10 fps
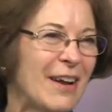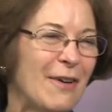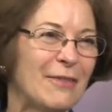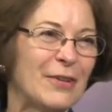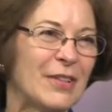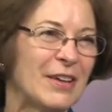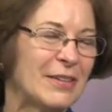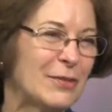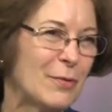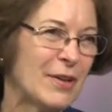Over
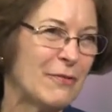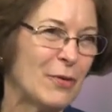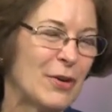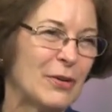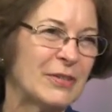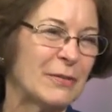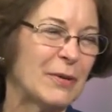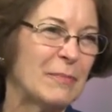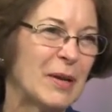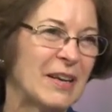the 24 years that
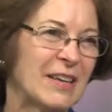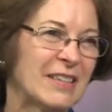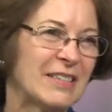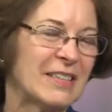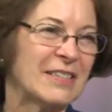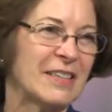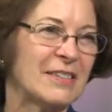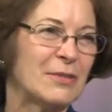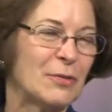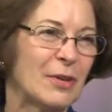we've been in
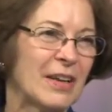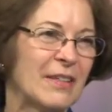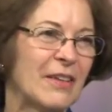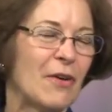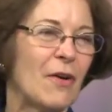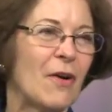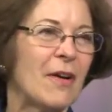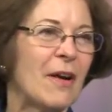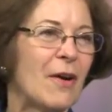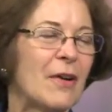existence, truly, there
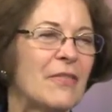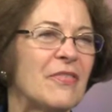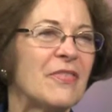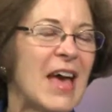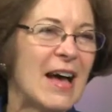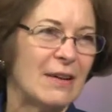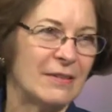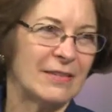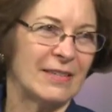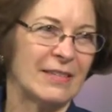are
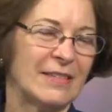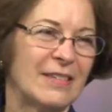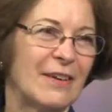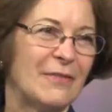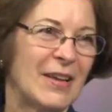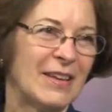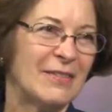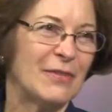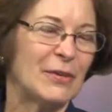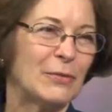thousands of
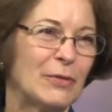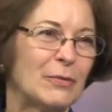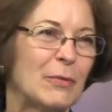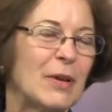individuals.